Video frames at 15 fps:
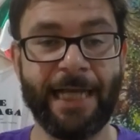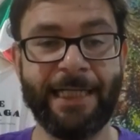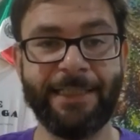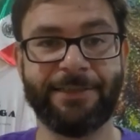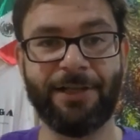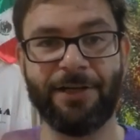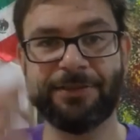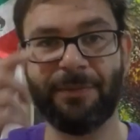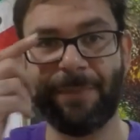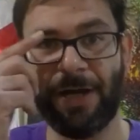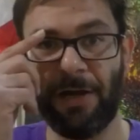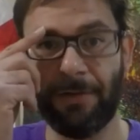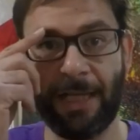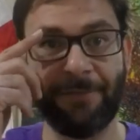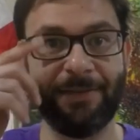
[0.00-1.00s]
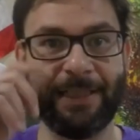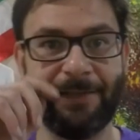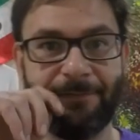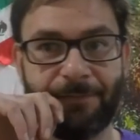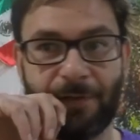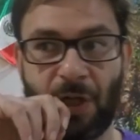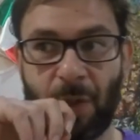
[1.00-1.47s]
and he talks about
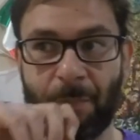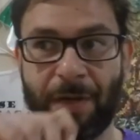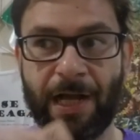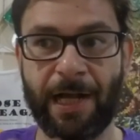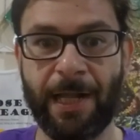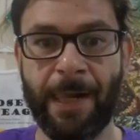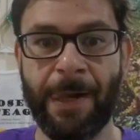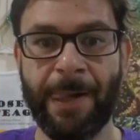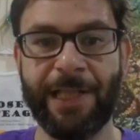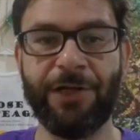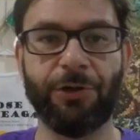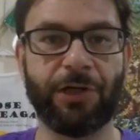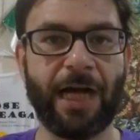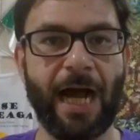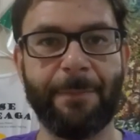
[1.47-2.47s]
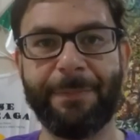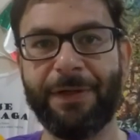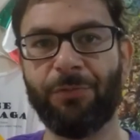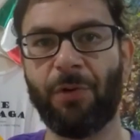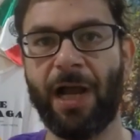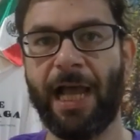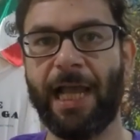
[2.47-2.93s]
everything from uh, you know
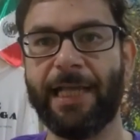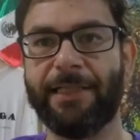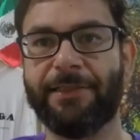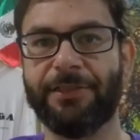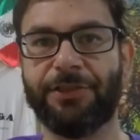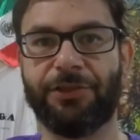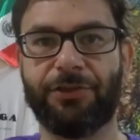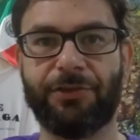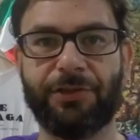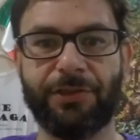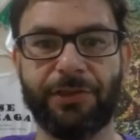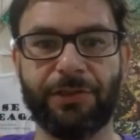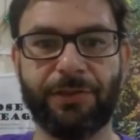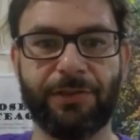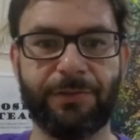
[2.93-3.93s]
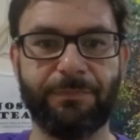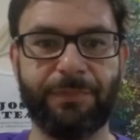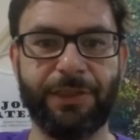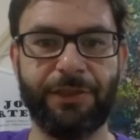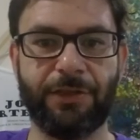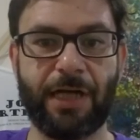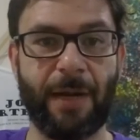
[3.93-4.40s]
copyright to, to,
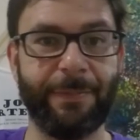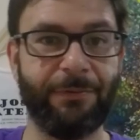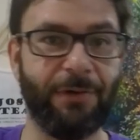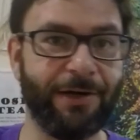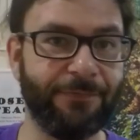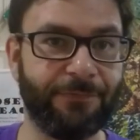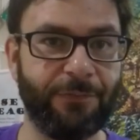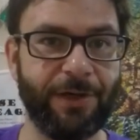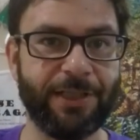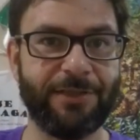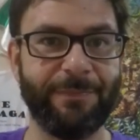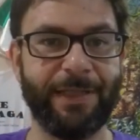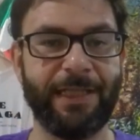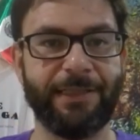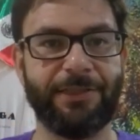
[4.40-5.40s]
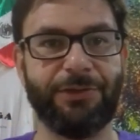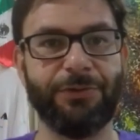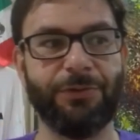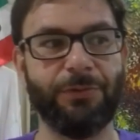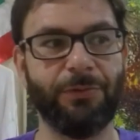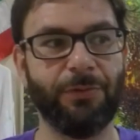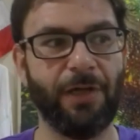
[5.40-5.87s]
you know copyright infringement
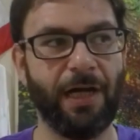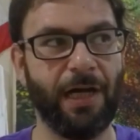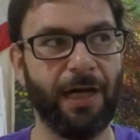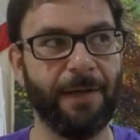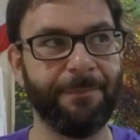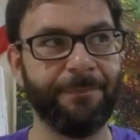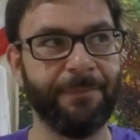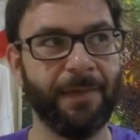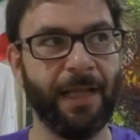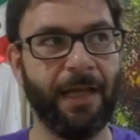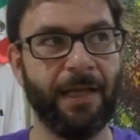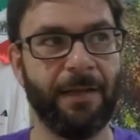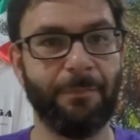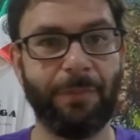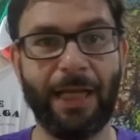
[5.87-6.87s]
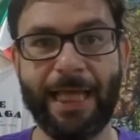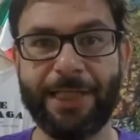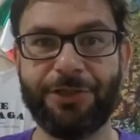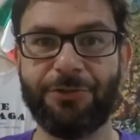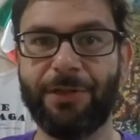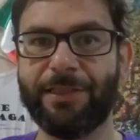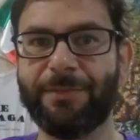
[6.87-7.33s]
to um,
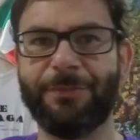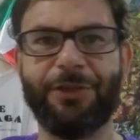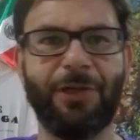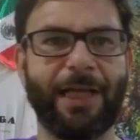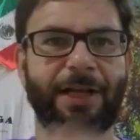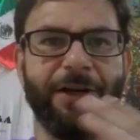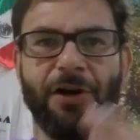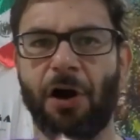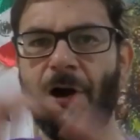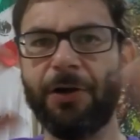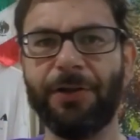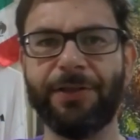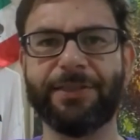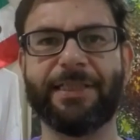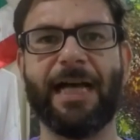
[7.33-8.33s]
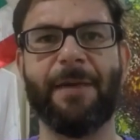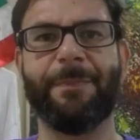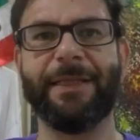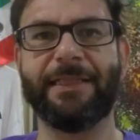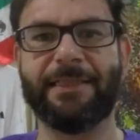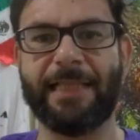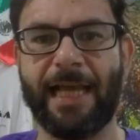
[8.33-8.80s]
plagiarism to like you know all of the
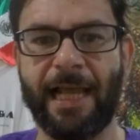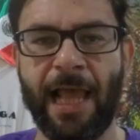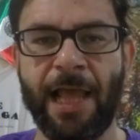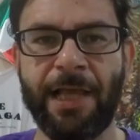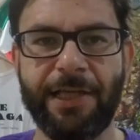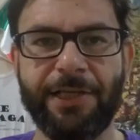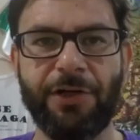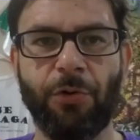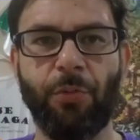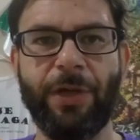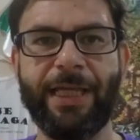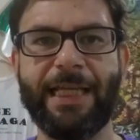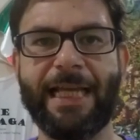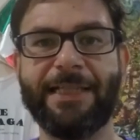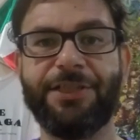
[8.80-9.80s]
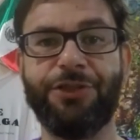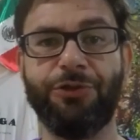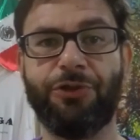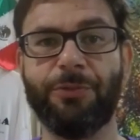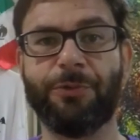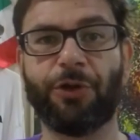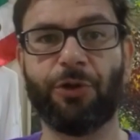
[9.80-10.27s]
topics that you know we as
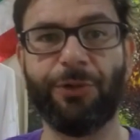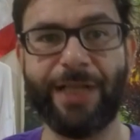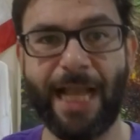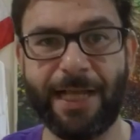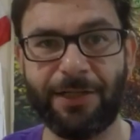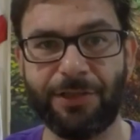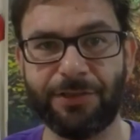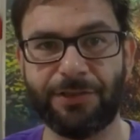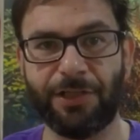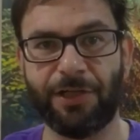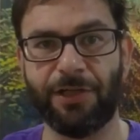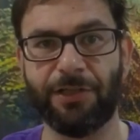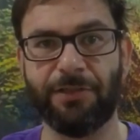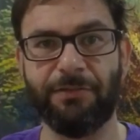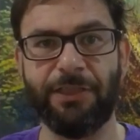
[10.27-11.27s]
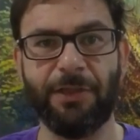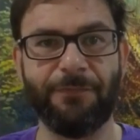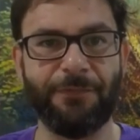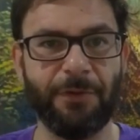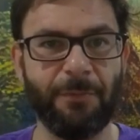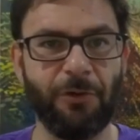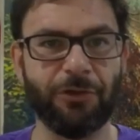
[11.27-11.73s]
YouTube creators are you know
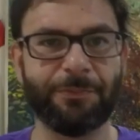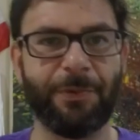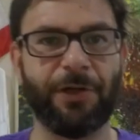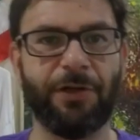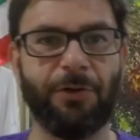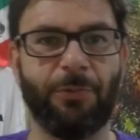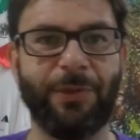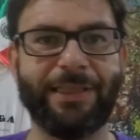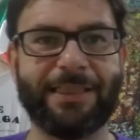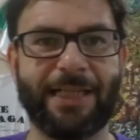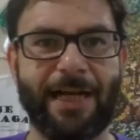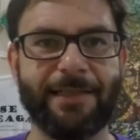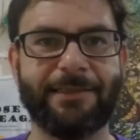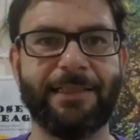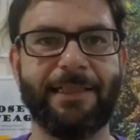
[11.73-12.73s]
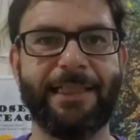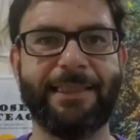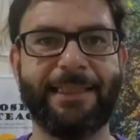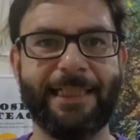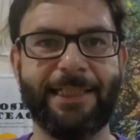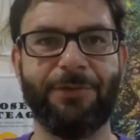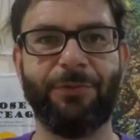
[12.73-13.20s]
for the most part always constantly
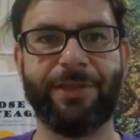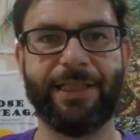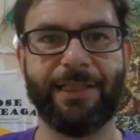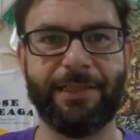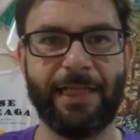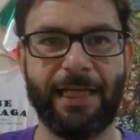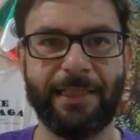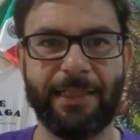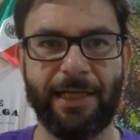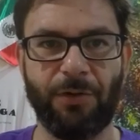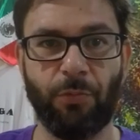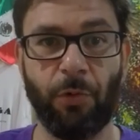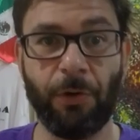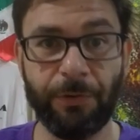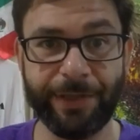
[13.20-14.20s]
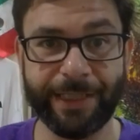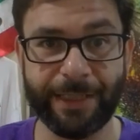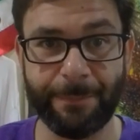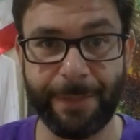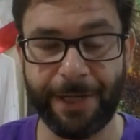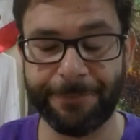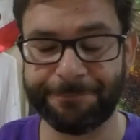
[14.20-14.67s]
dealing with and, and uh, worrying
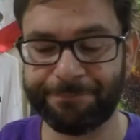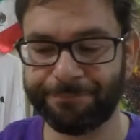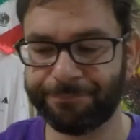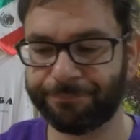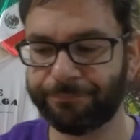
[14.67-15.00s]
about.